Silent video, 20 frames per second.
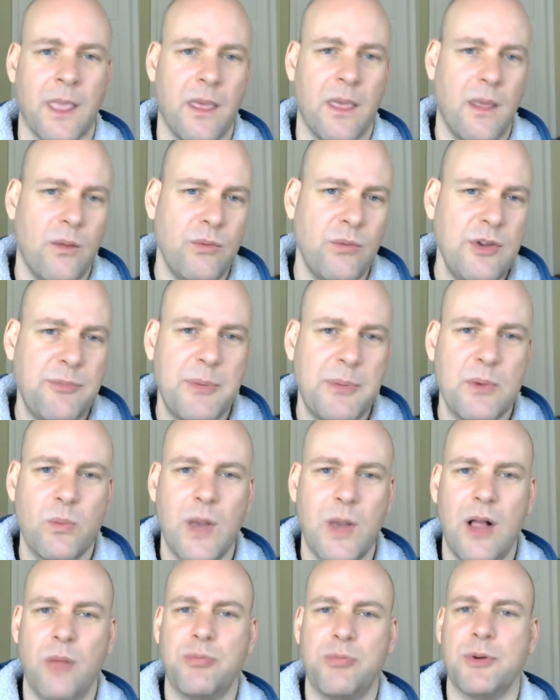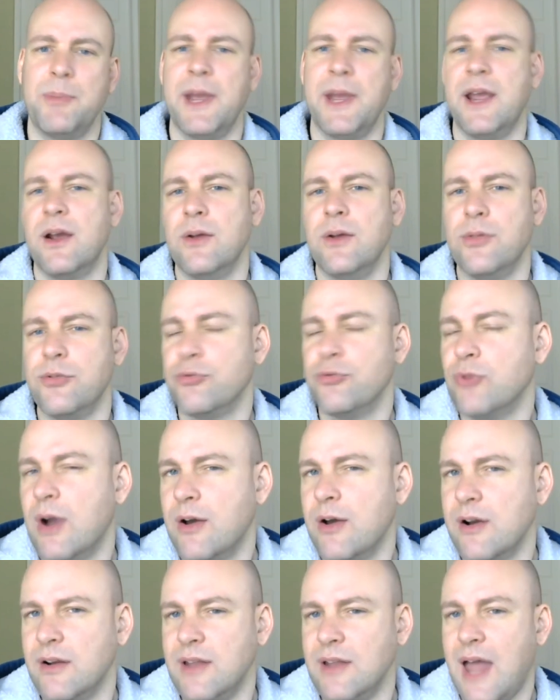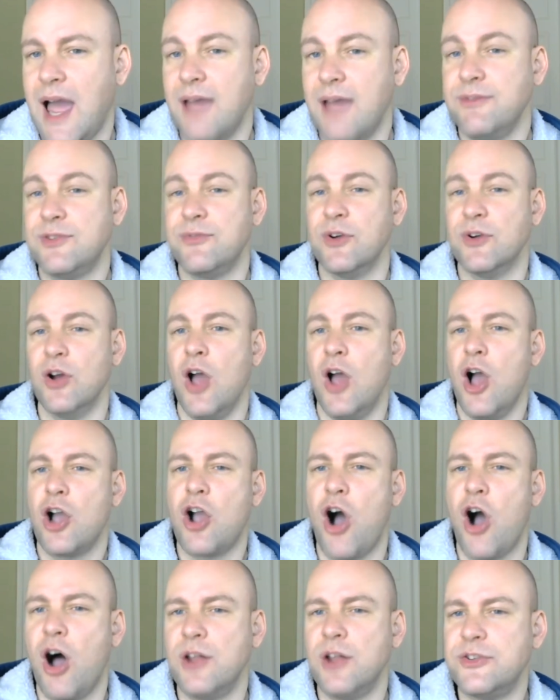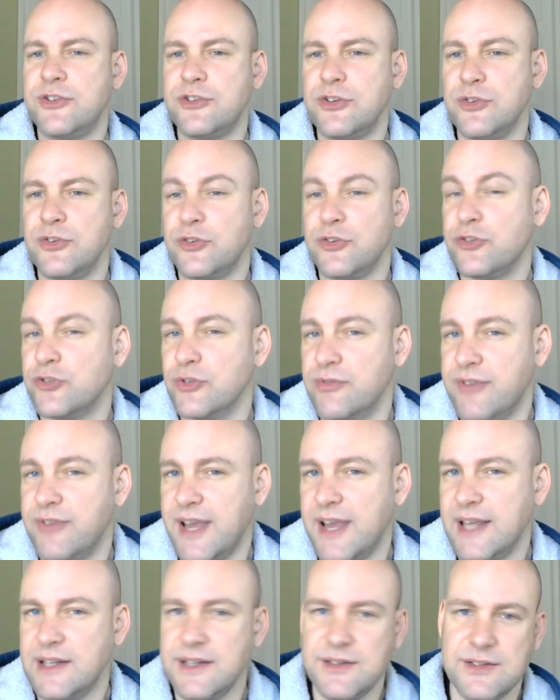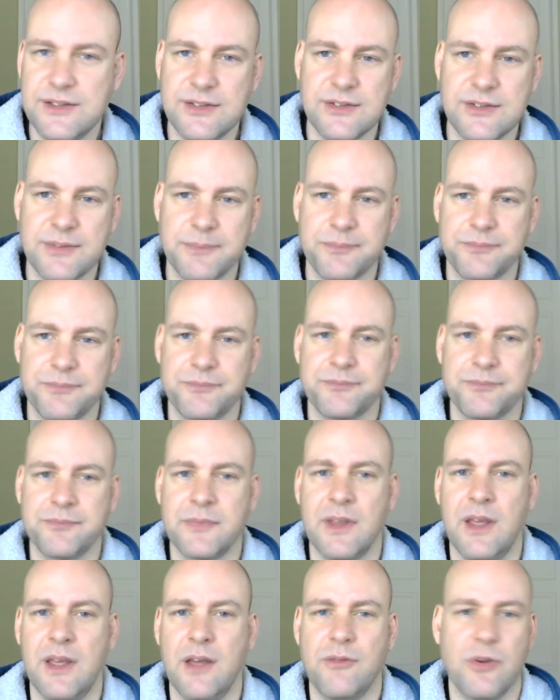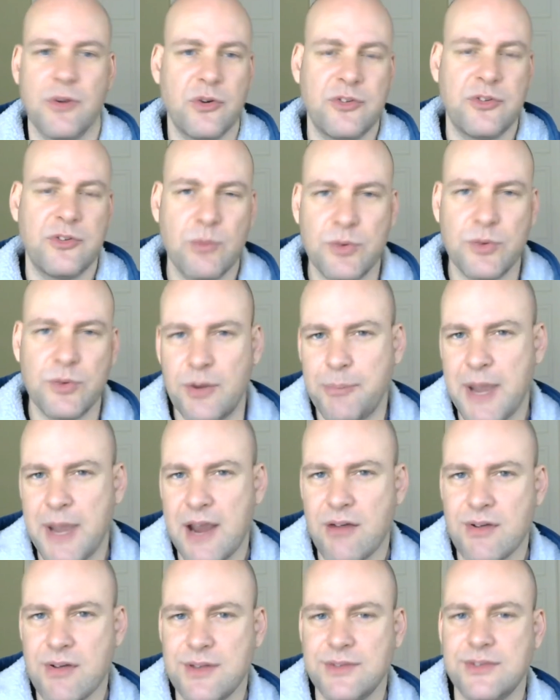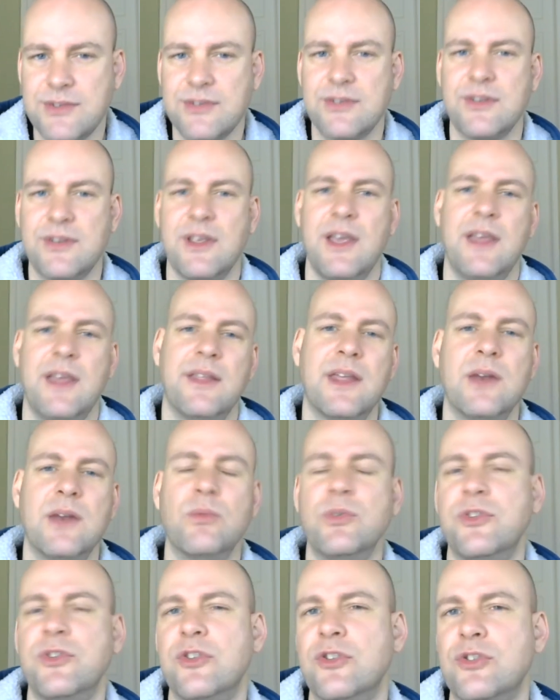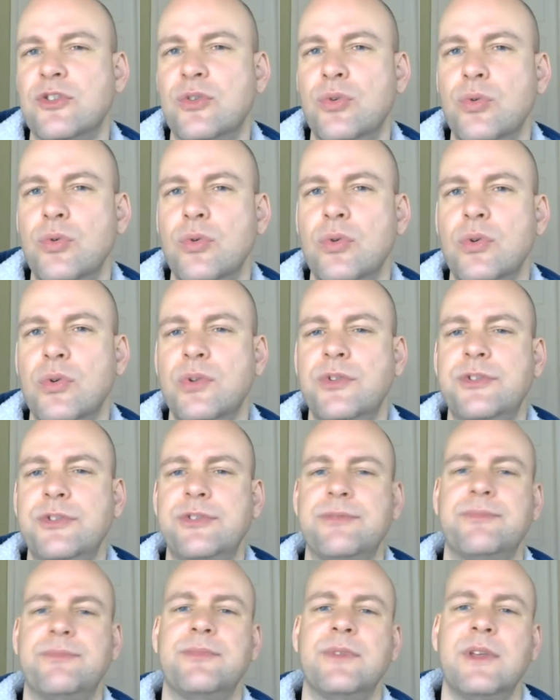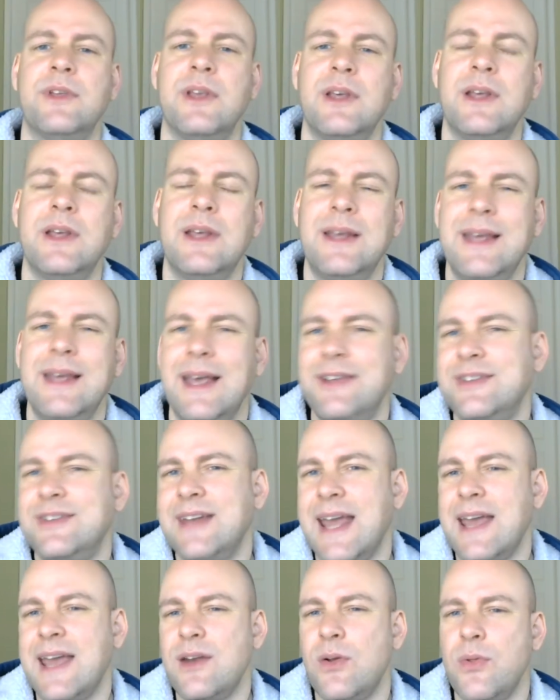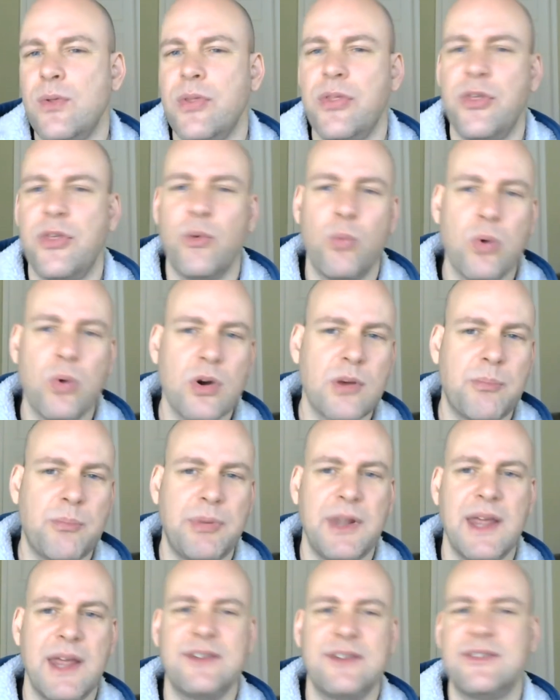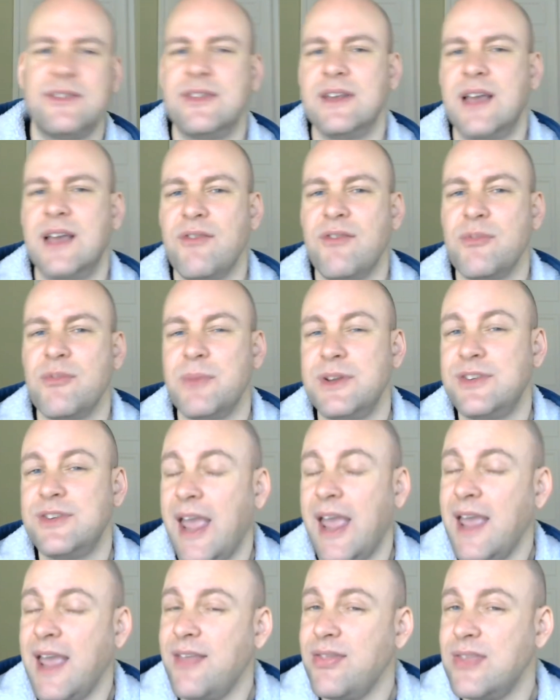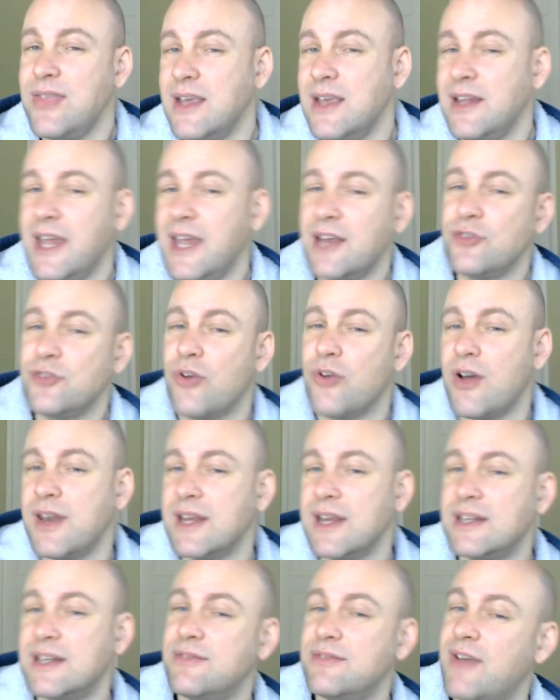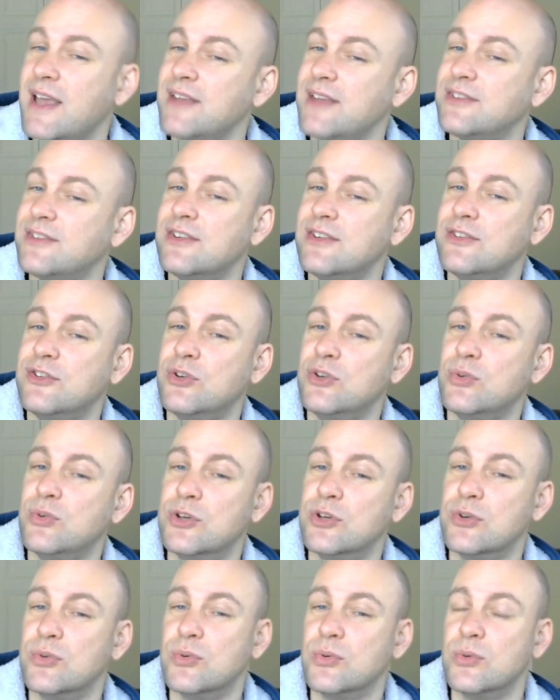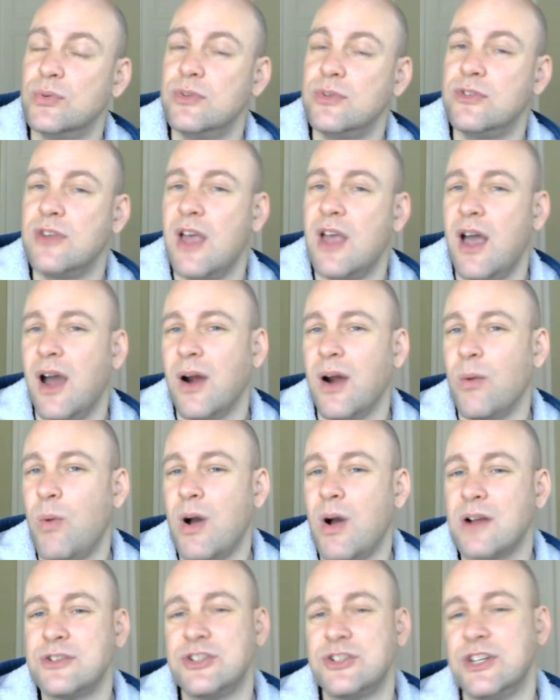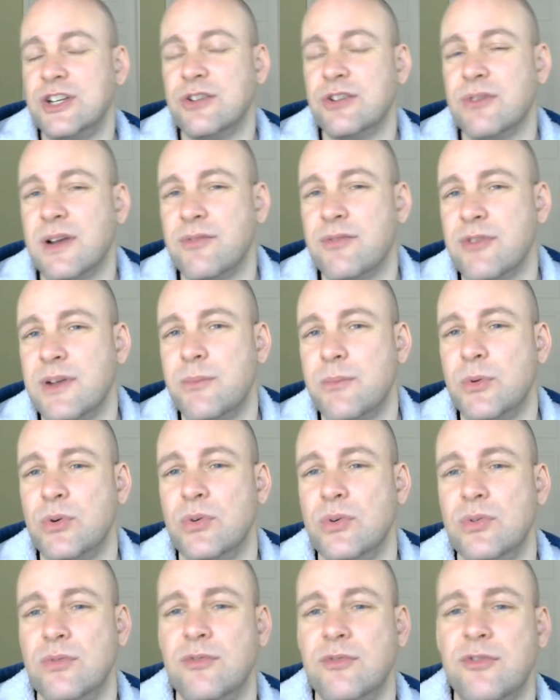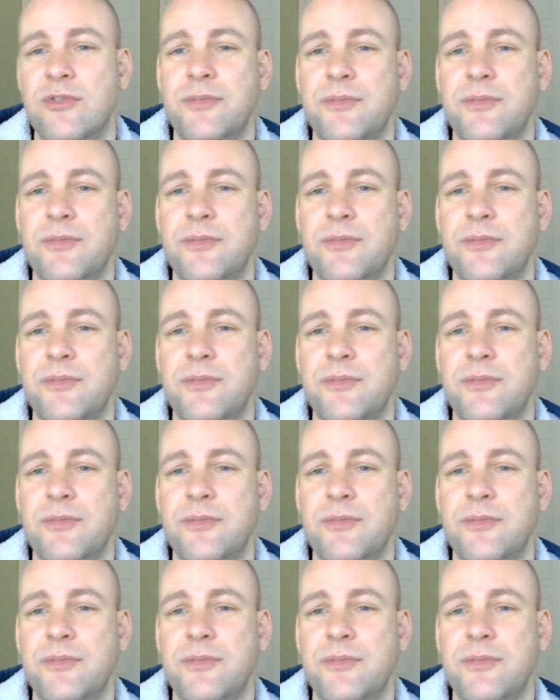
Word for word: We've been well prepared throughout our lives for constant surveillance, First it was our parents, then it was the schools. As an adult, the workplace, the government, and the electronic devices you use are watching your every move.